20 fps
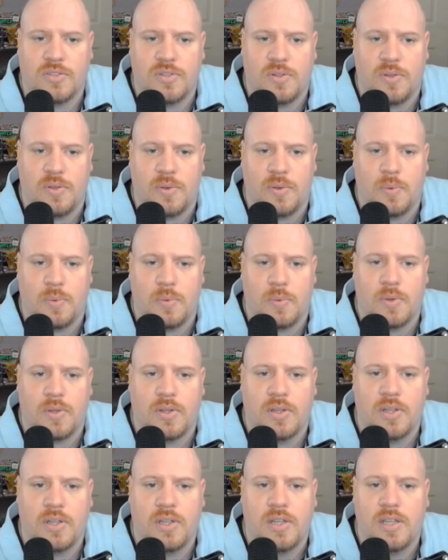to
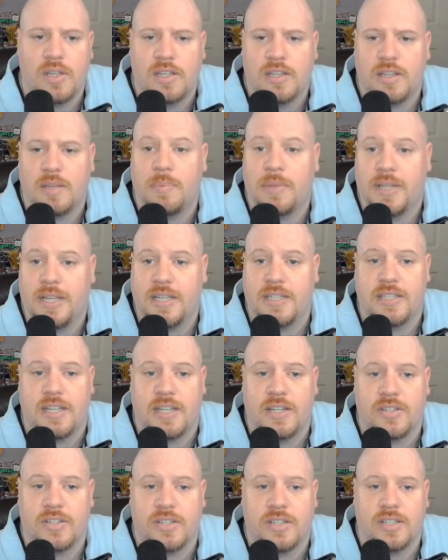the
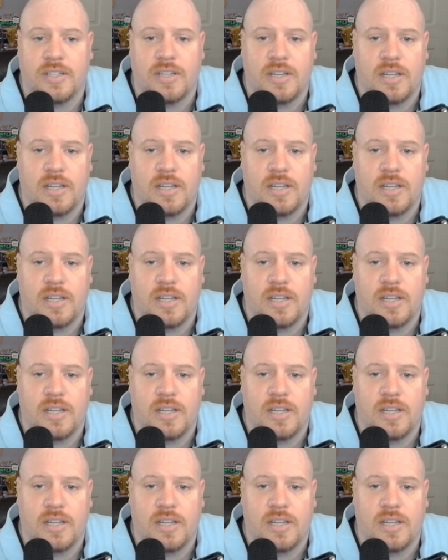PlayStation.